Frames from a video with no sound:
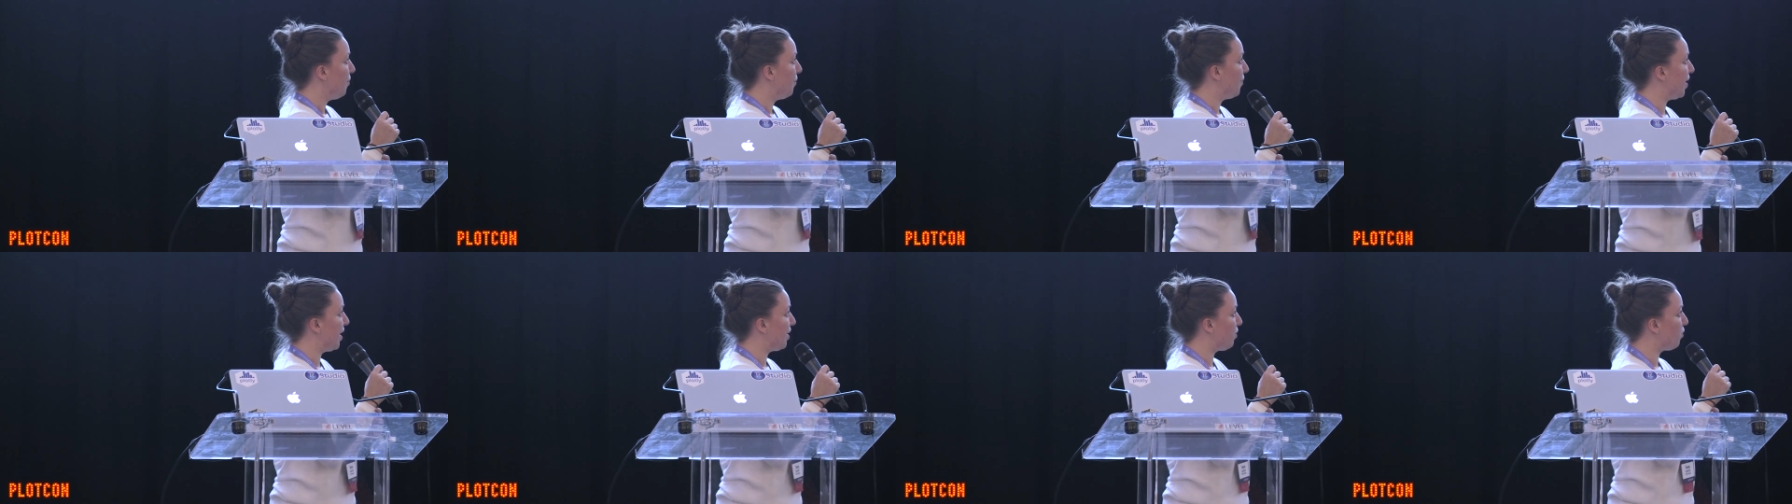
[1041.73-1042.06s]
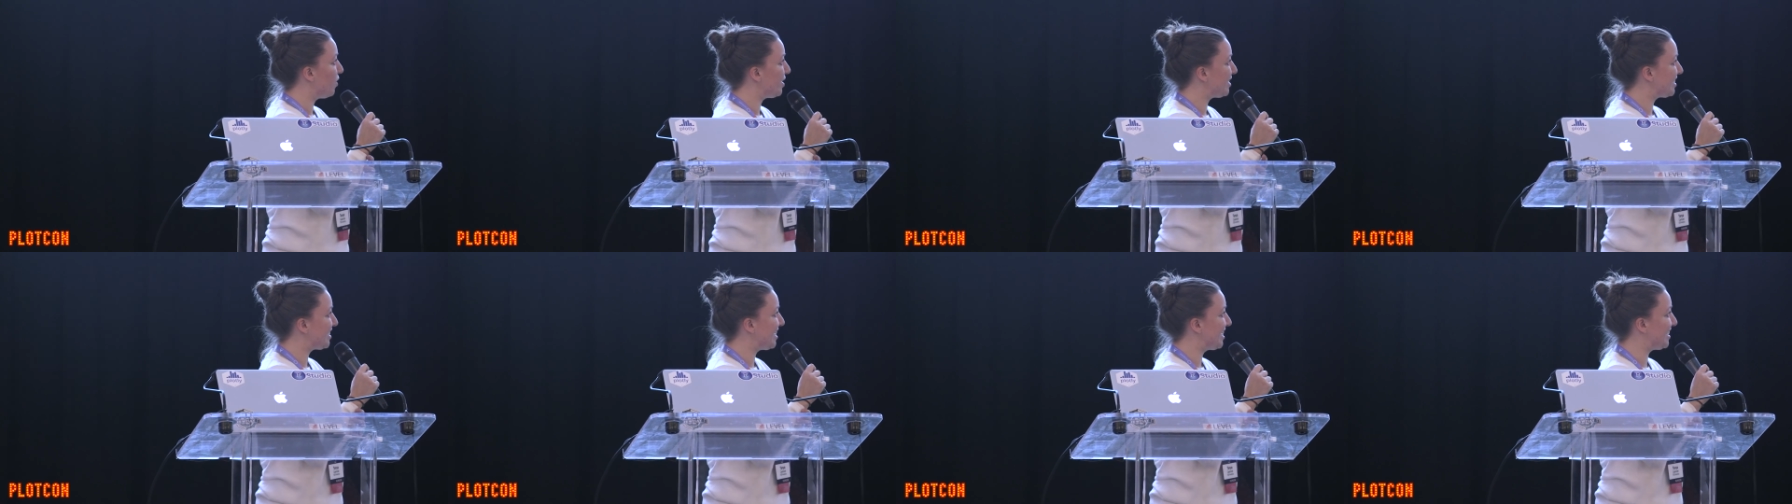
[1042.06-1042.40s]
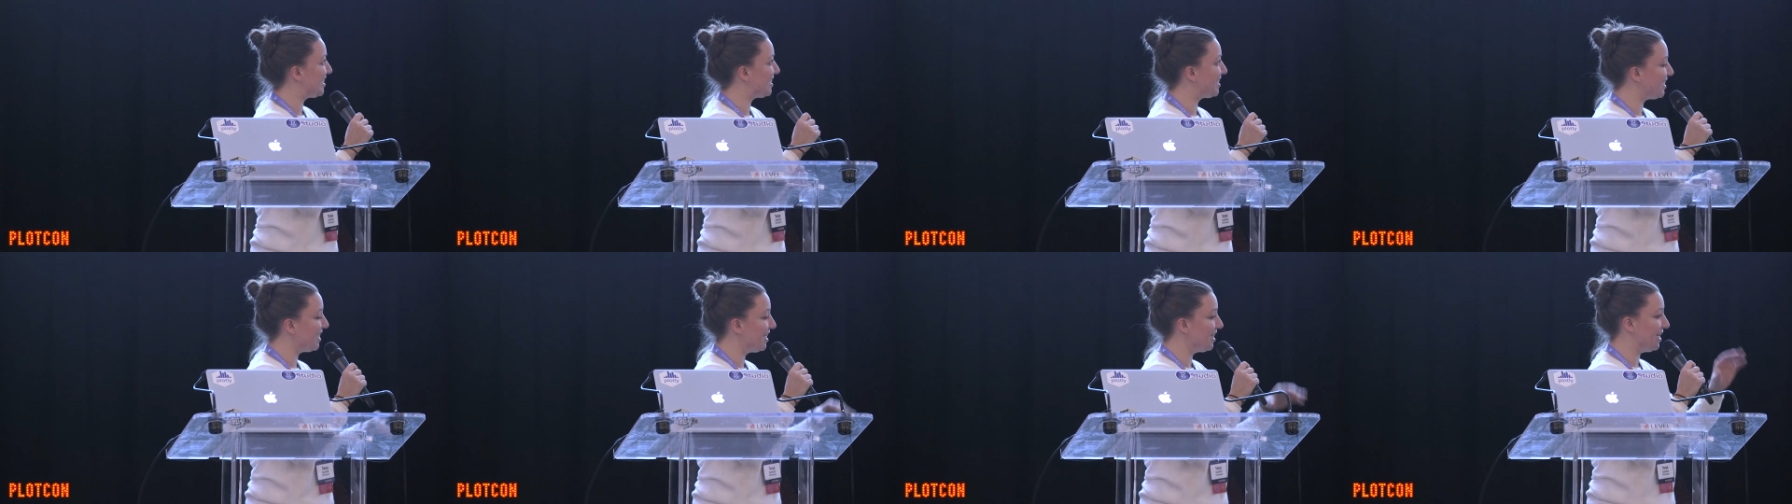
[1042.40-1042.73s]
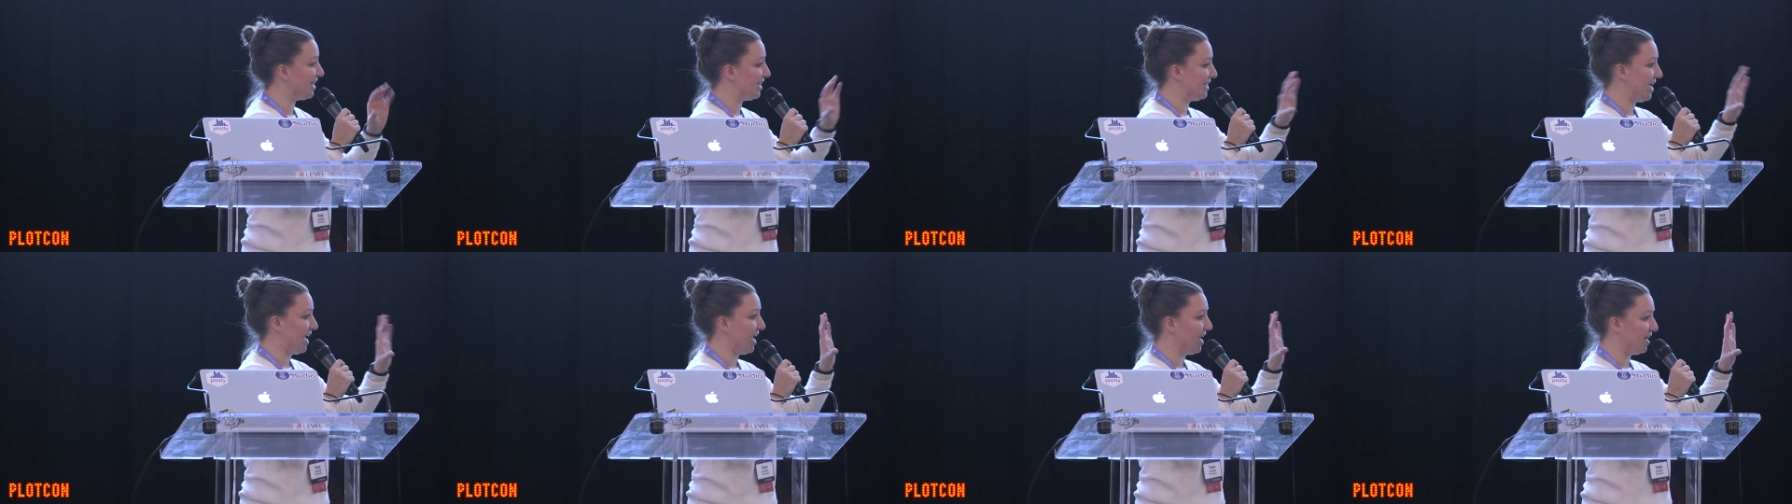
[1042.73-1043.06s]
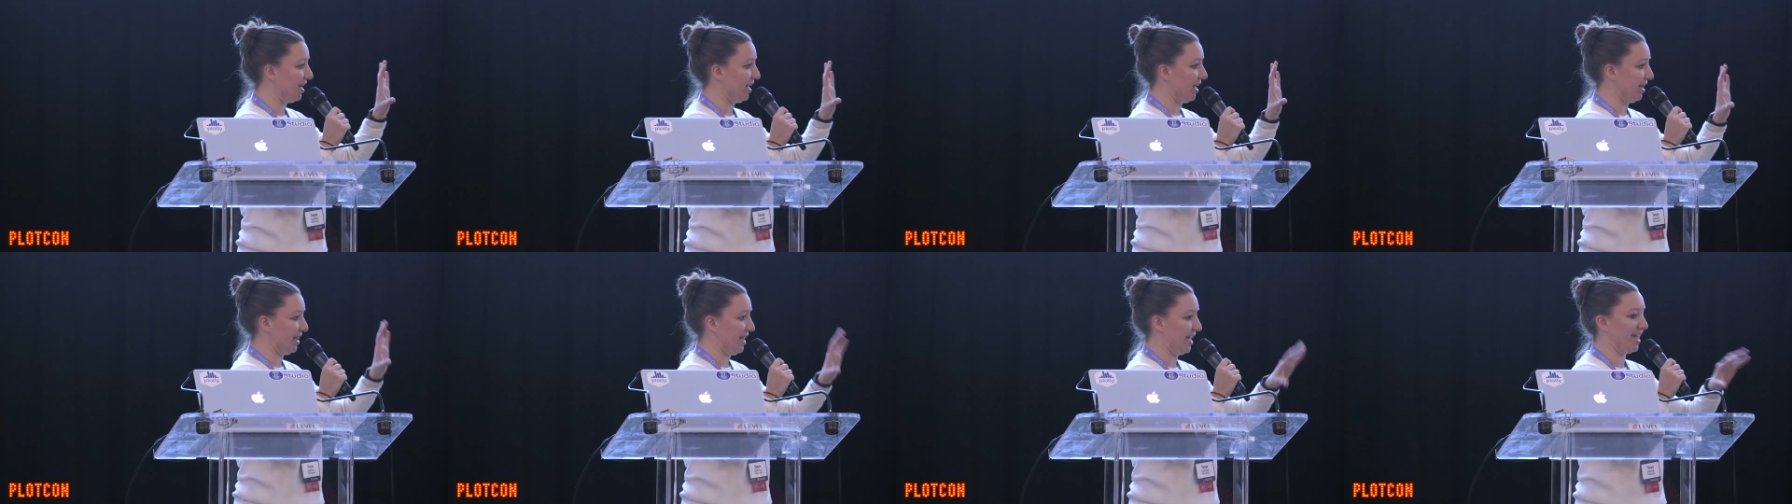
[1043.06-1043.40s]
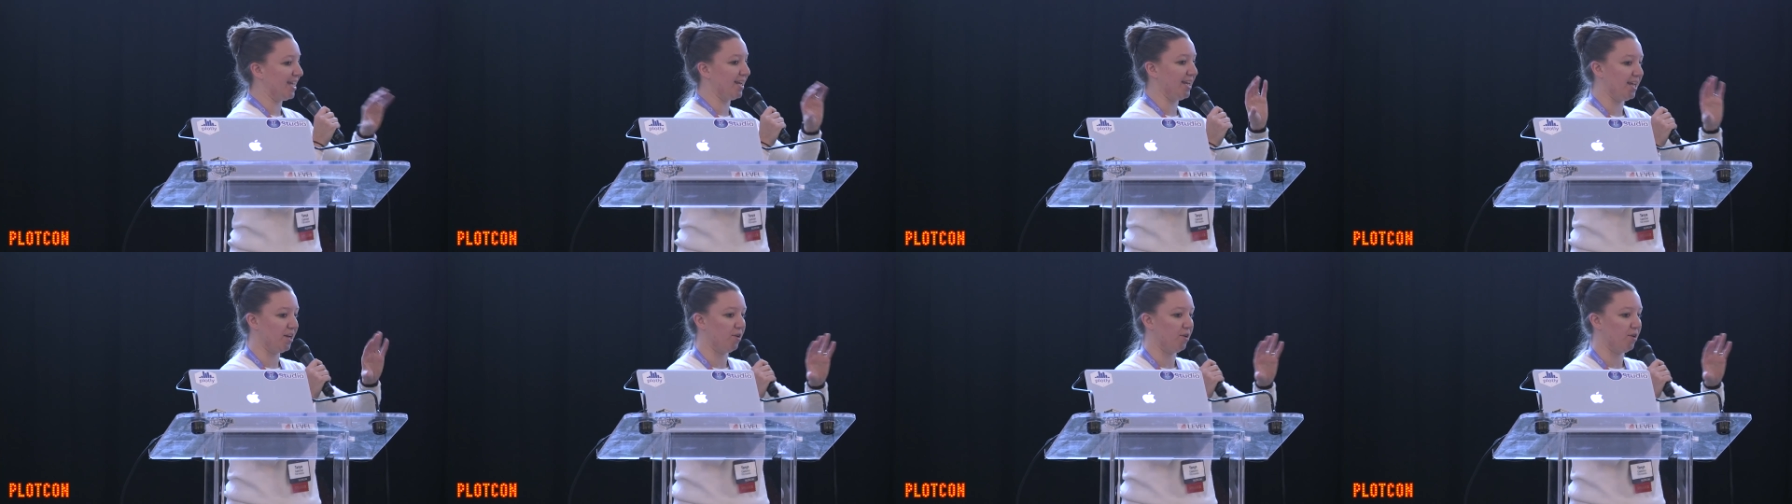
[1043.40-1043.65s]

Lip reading: But once they see the data and they can